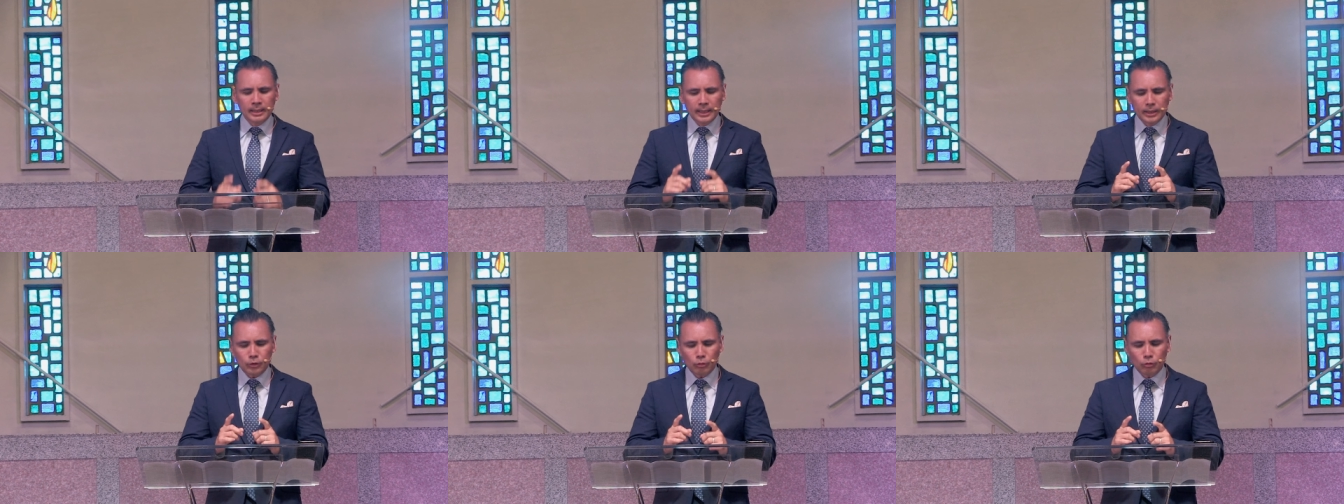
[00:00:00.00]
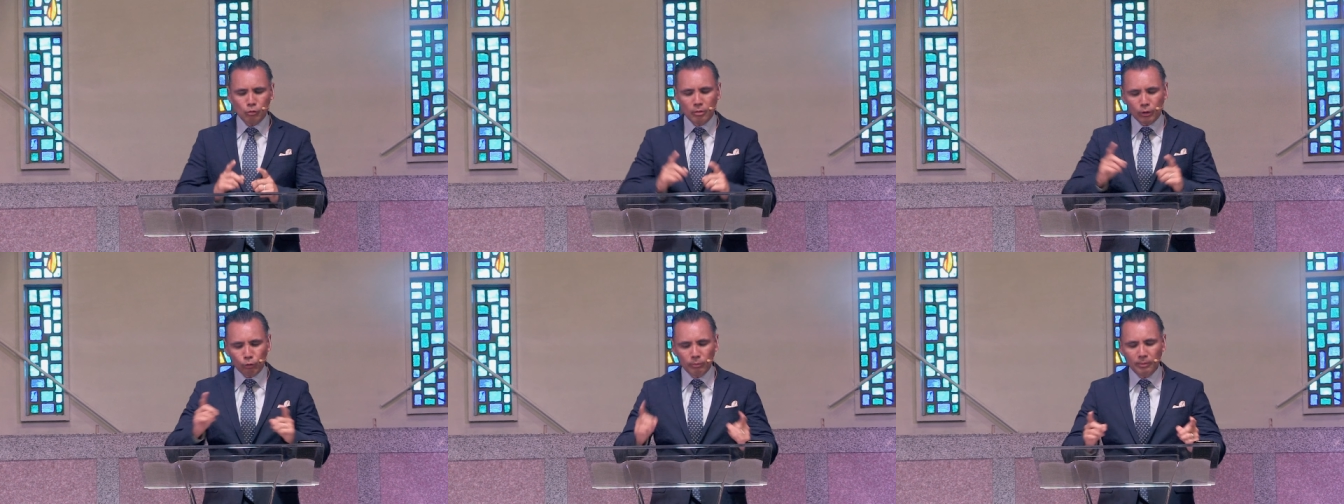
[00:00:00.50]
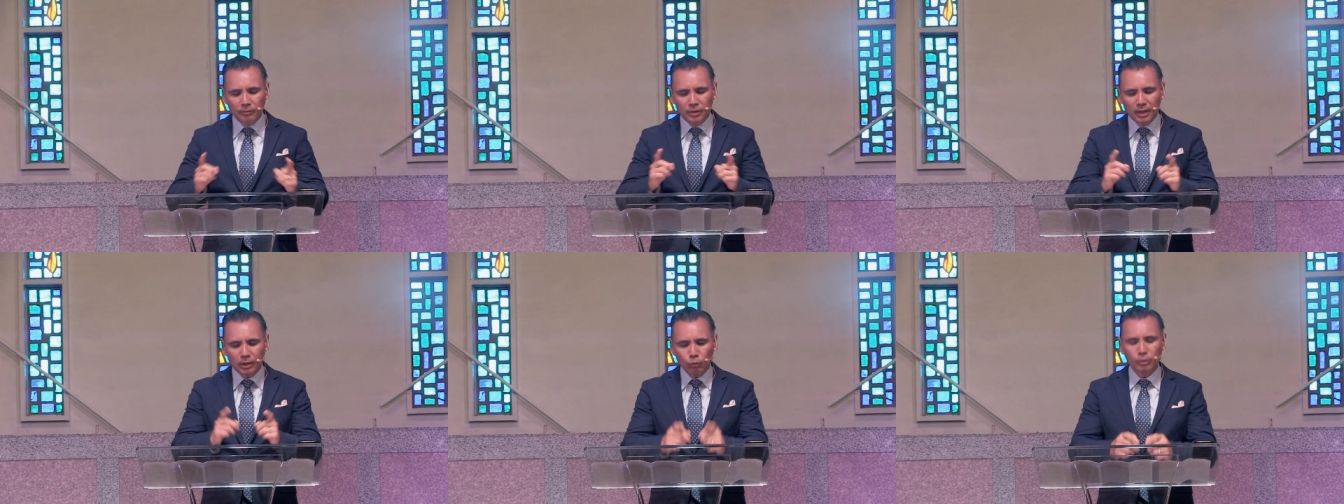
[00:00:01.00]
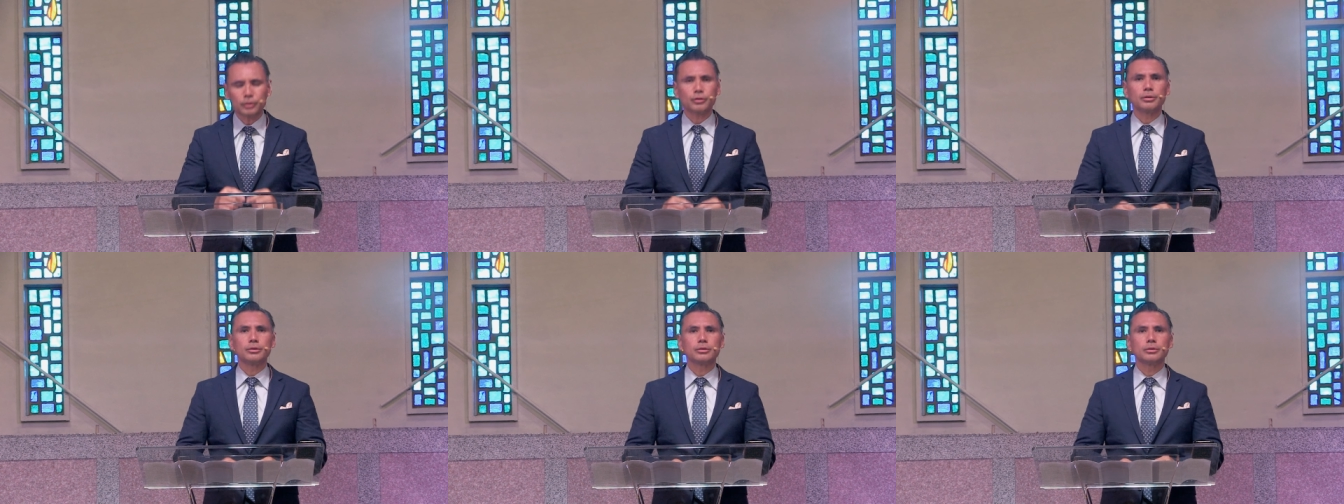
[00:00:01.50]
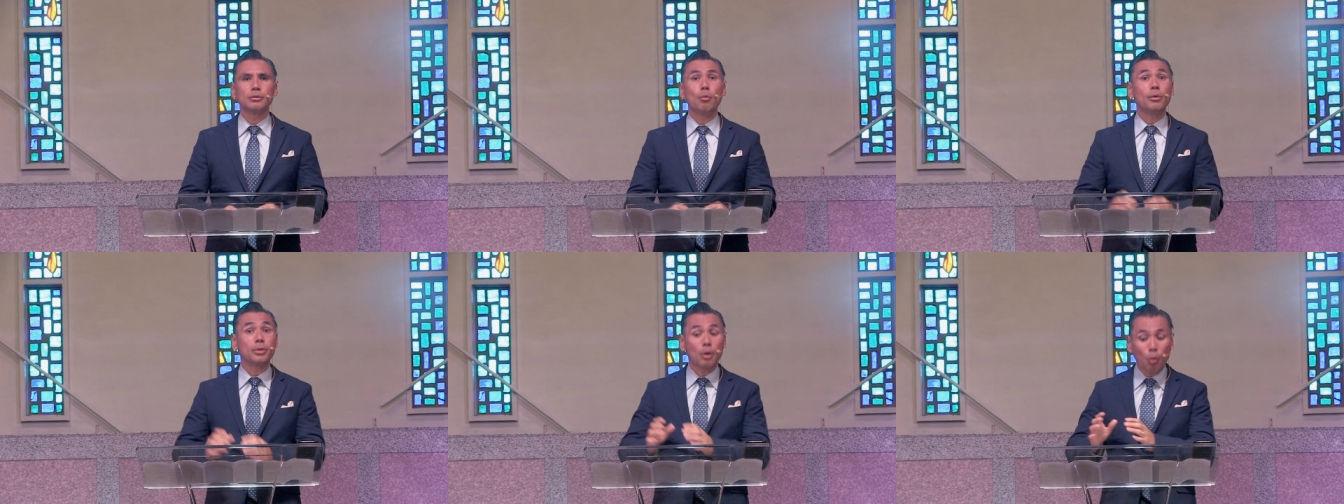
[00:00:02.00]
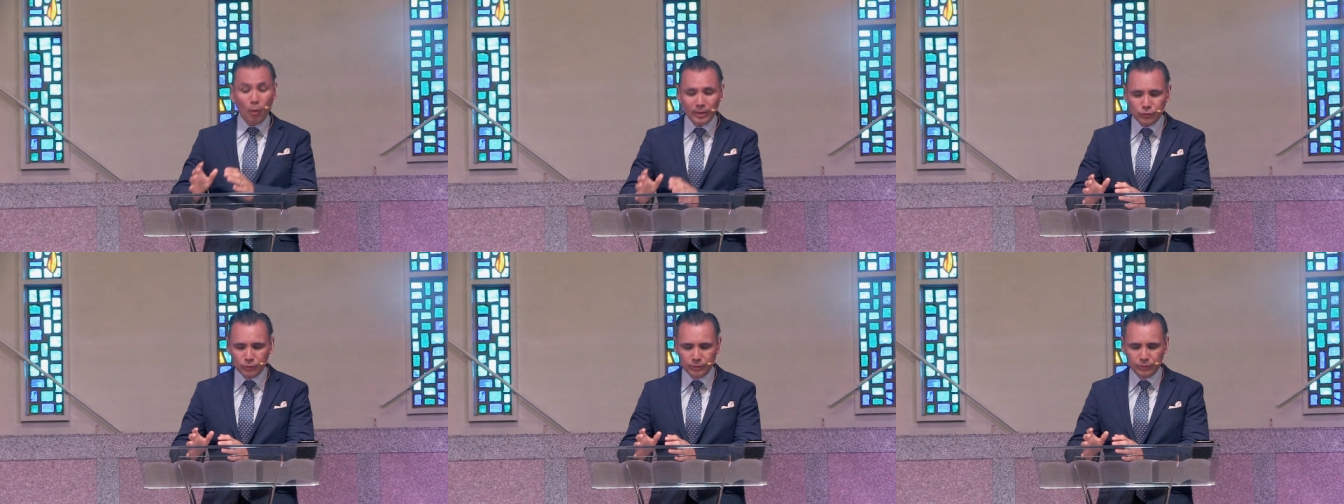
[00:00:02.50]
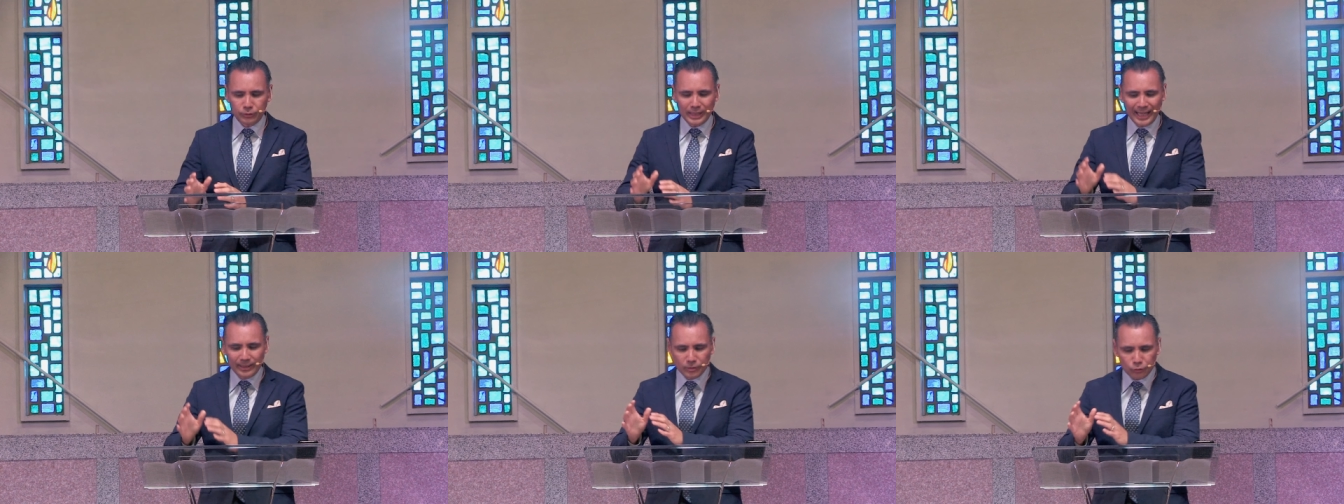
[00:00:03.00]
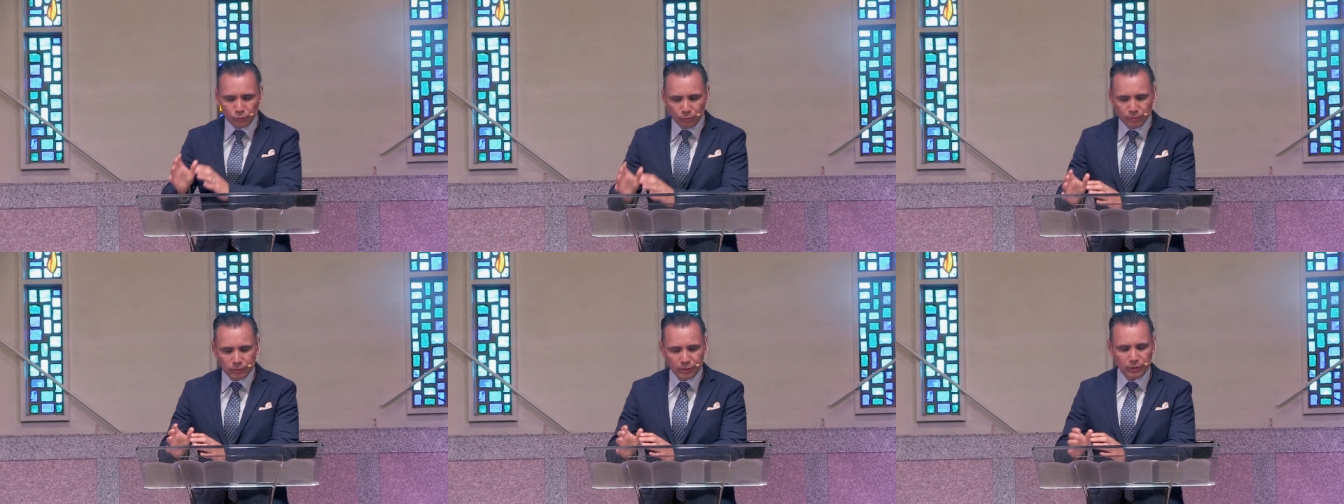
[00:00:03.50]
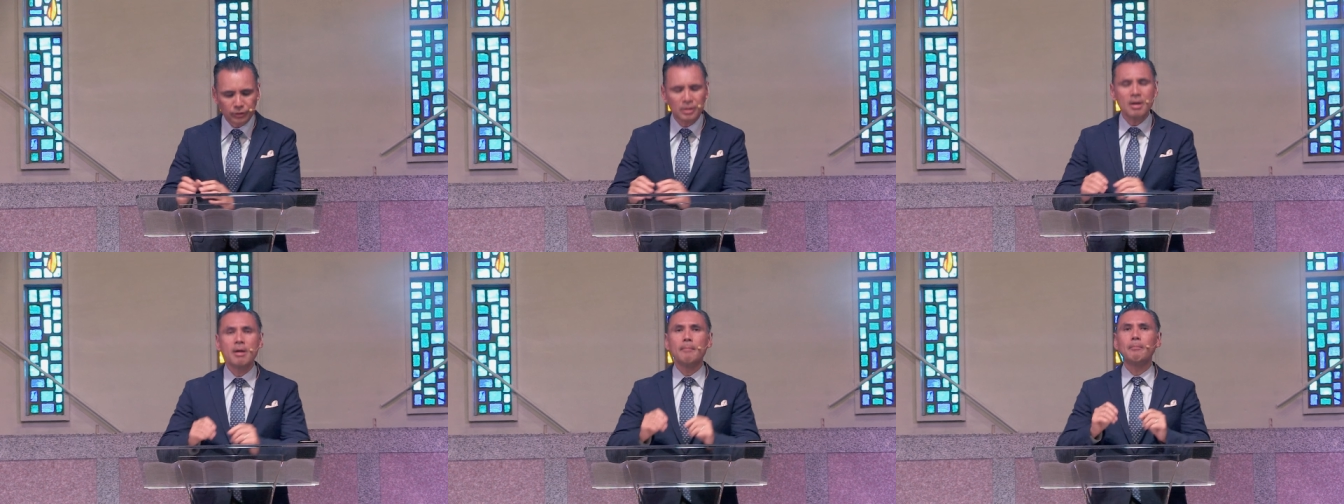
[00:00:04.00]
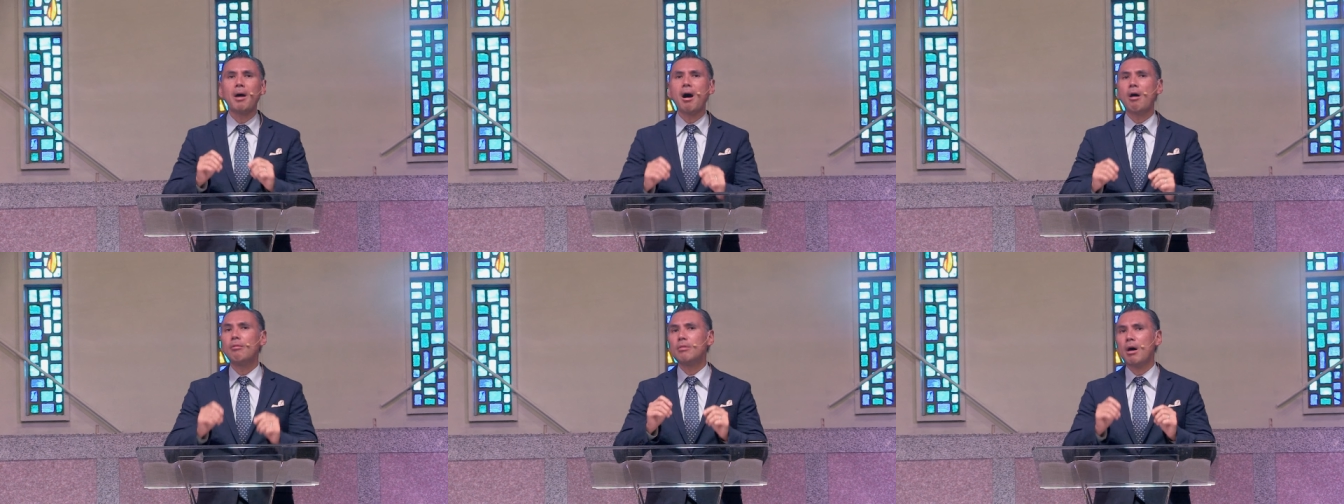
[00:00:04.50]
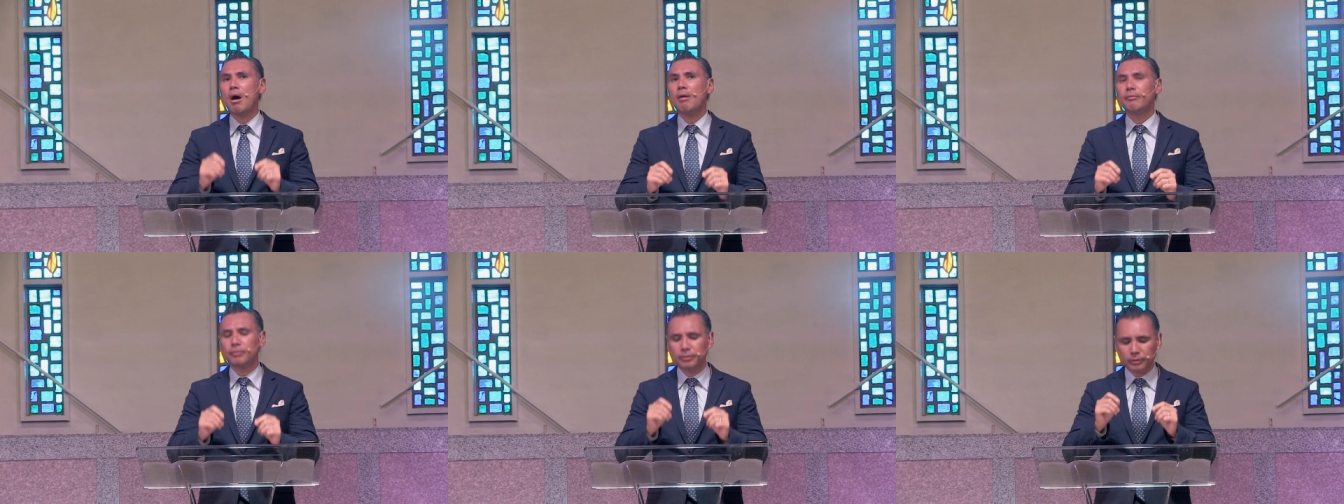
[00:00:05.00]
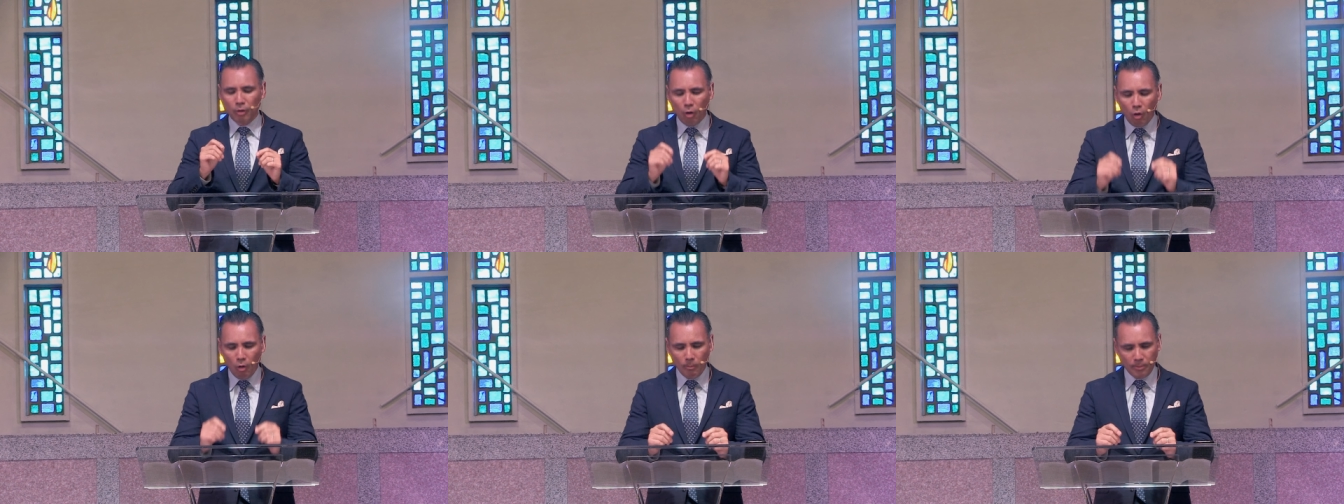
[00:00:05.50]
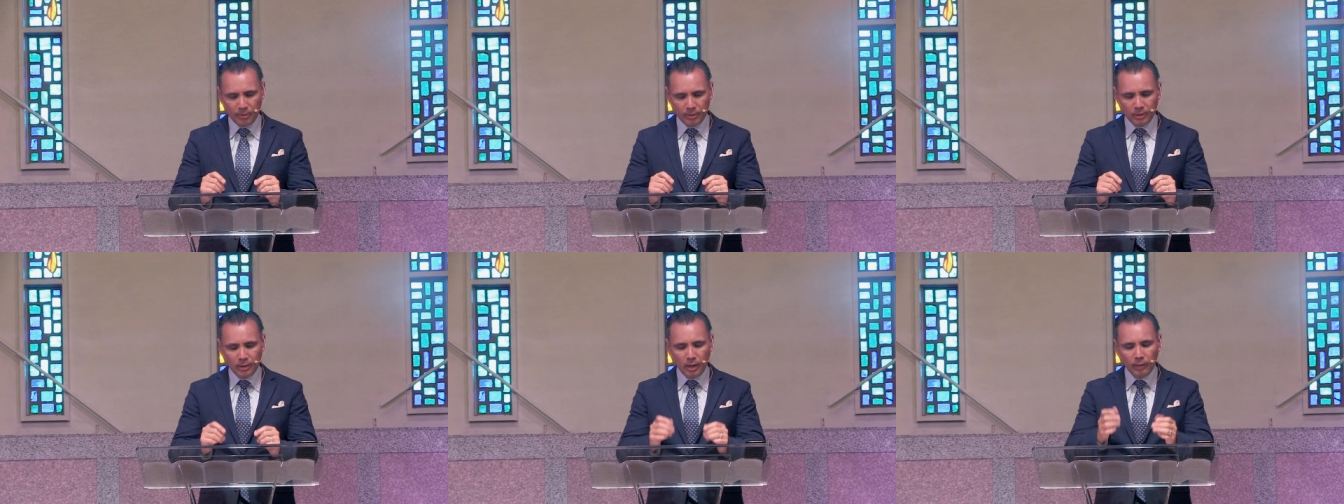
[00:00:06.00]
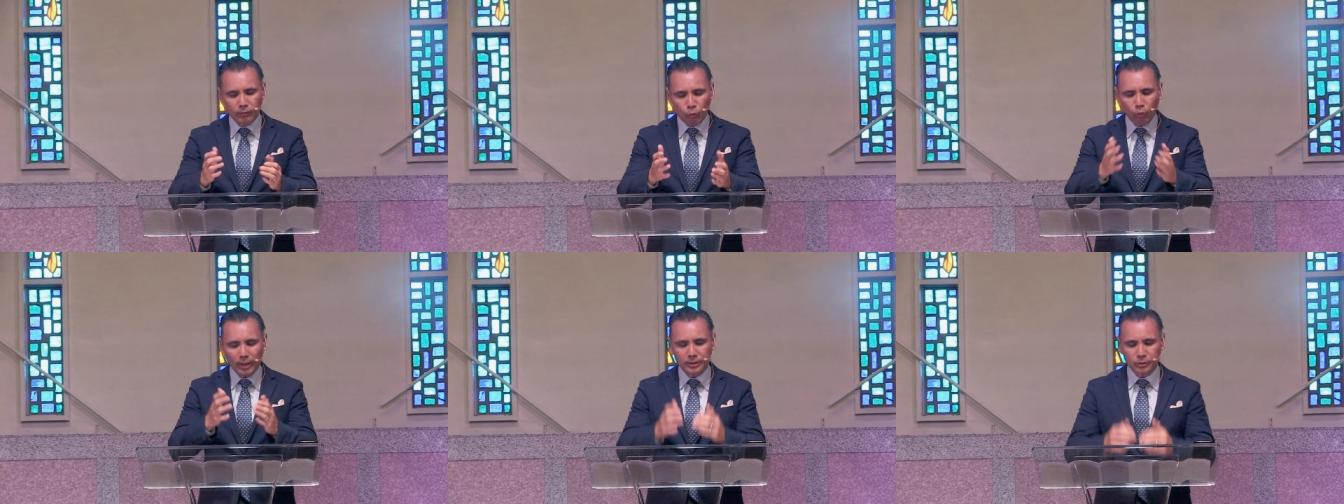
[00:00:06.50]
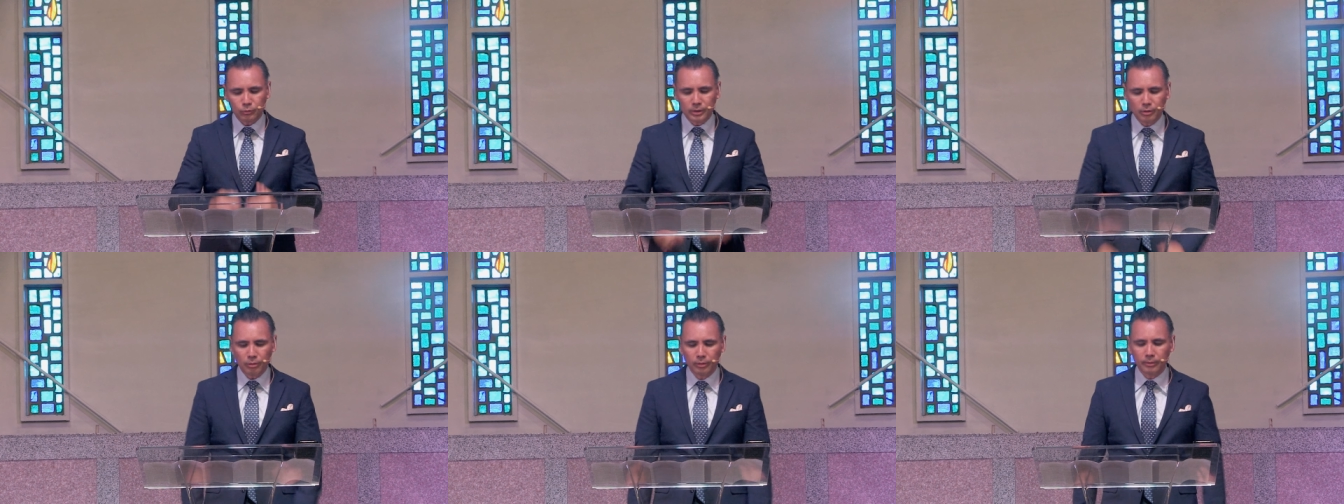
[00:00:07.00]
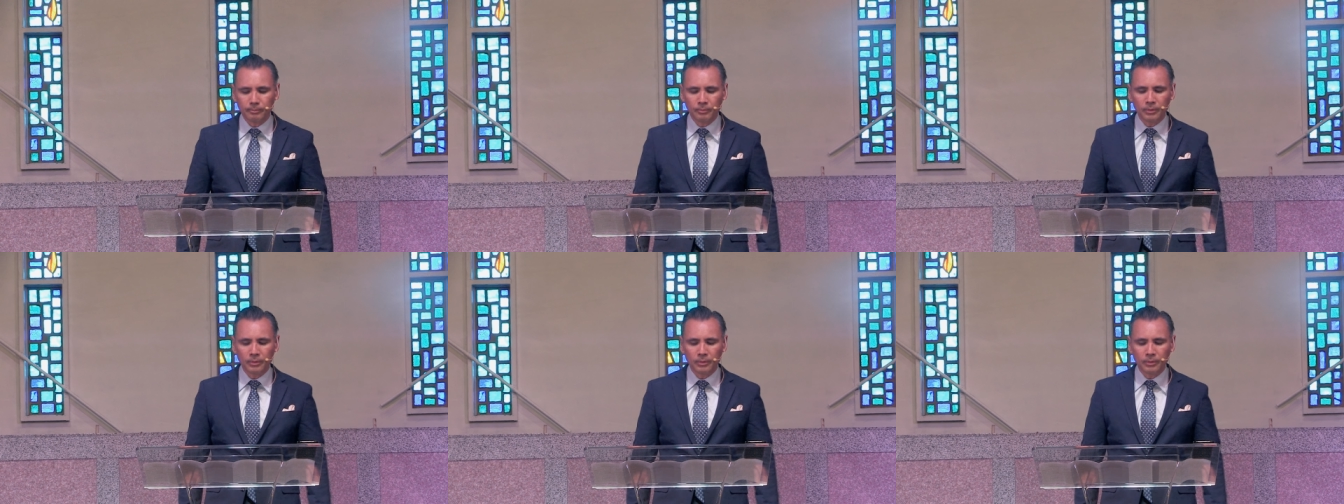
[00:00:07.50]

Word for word: And so, to a group of young Christians with questions and uncertainties, Paul offered hope of Christ's return